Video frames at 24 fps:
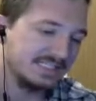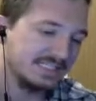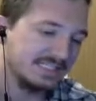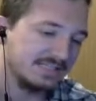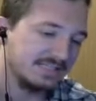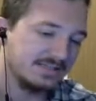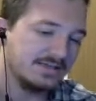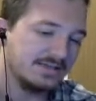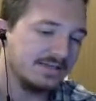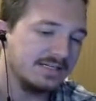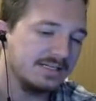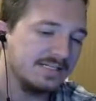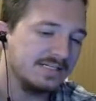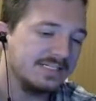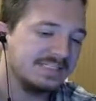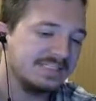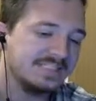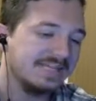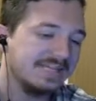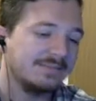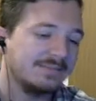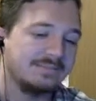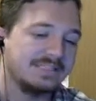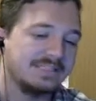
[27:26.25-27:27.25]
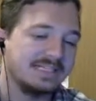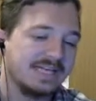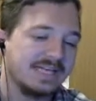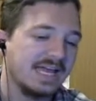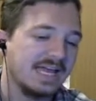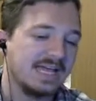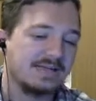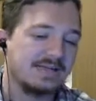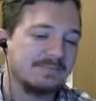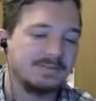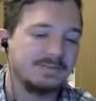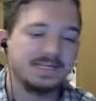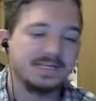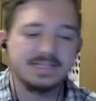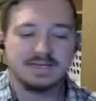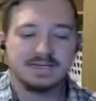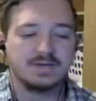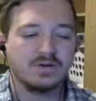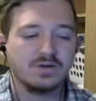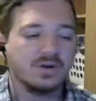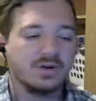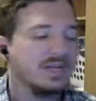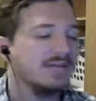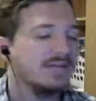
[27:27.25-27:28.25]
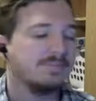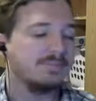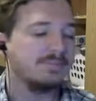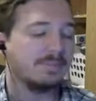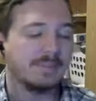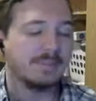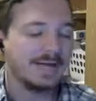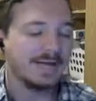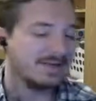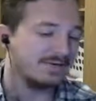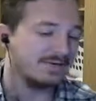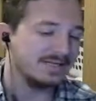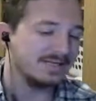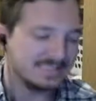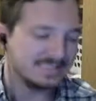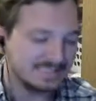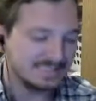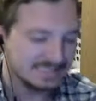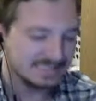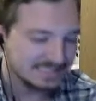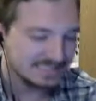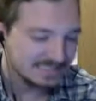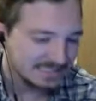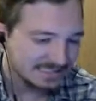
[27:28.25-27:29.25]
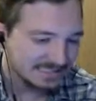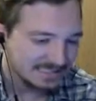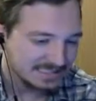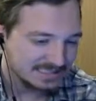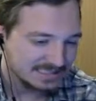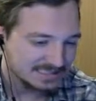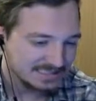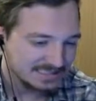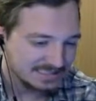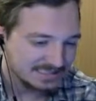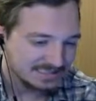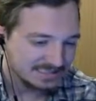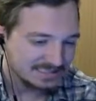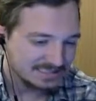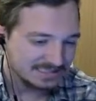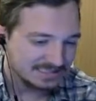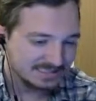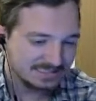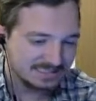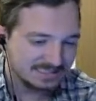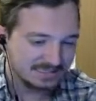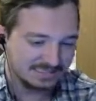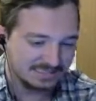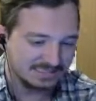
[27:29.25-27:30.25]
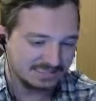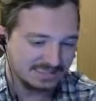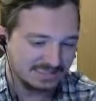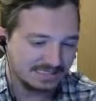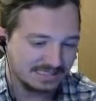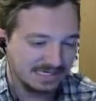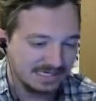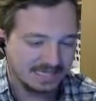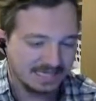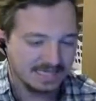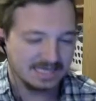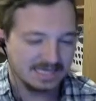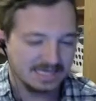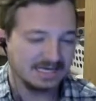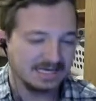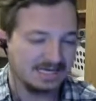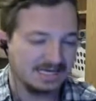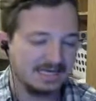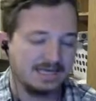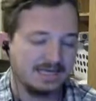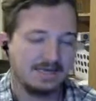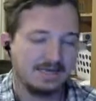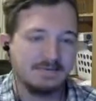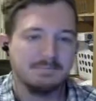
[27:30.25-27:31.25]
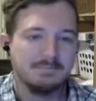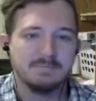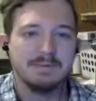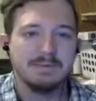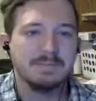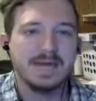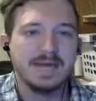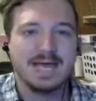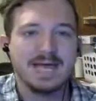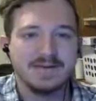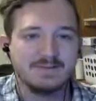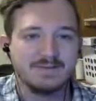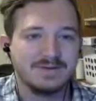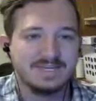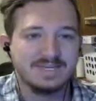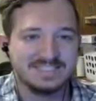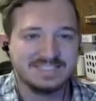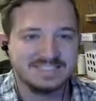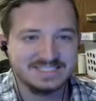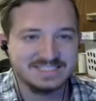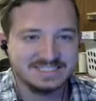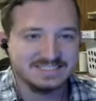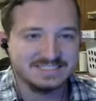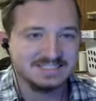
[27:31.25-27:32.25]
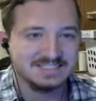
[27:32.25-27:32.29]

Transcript: Thoroughly japed again by the creep Papyrus, Hey, Papyrus.